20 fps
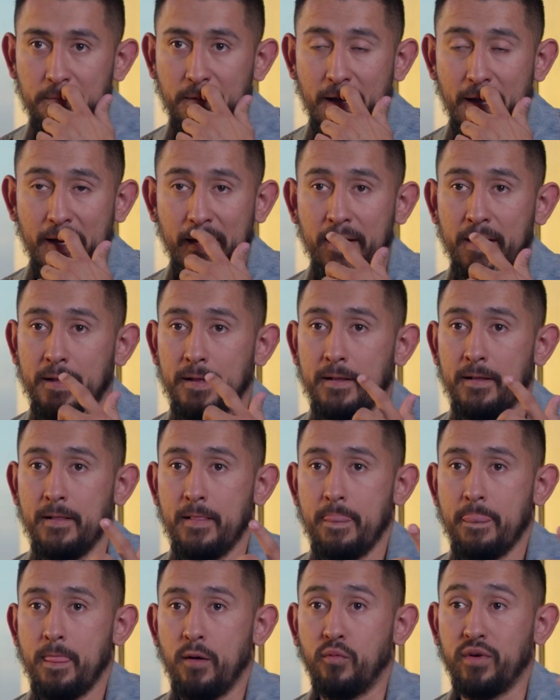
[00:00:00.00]
But
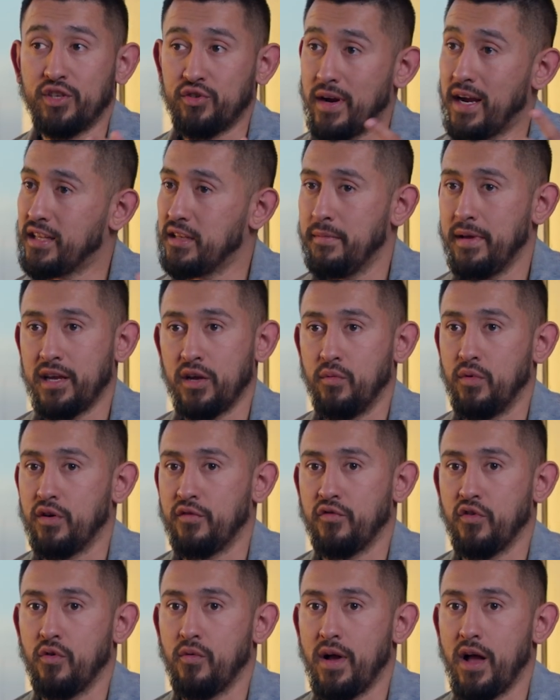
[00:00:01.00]
we tried to make it work
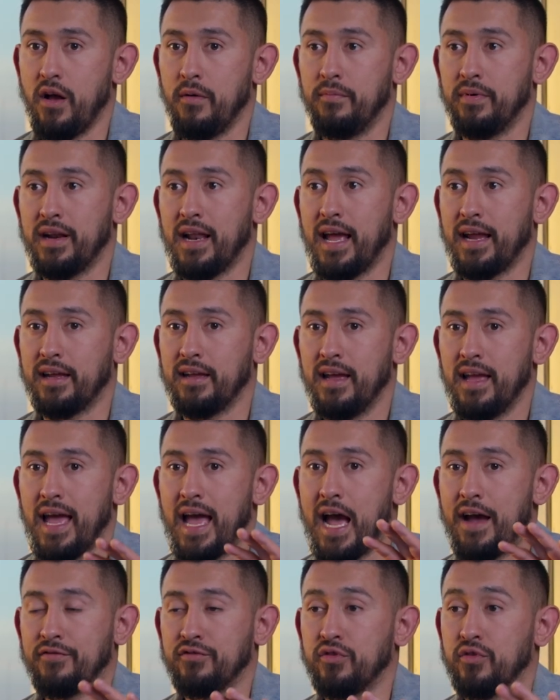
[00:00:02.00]
for a while, but like
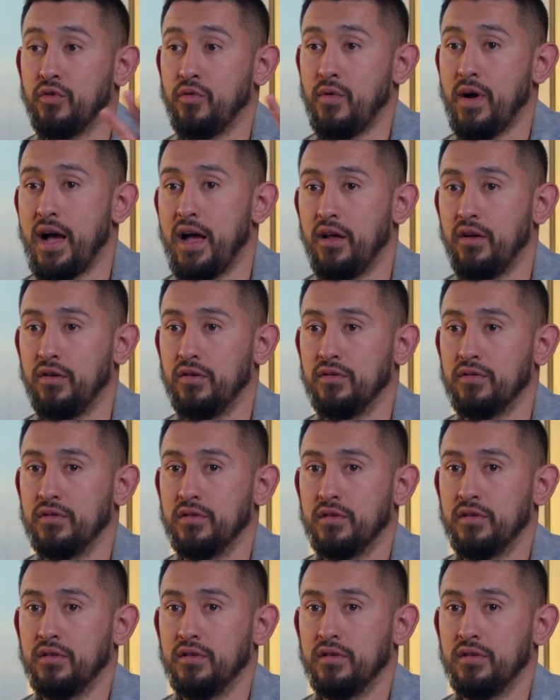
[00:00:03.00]
after a while,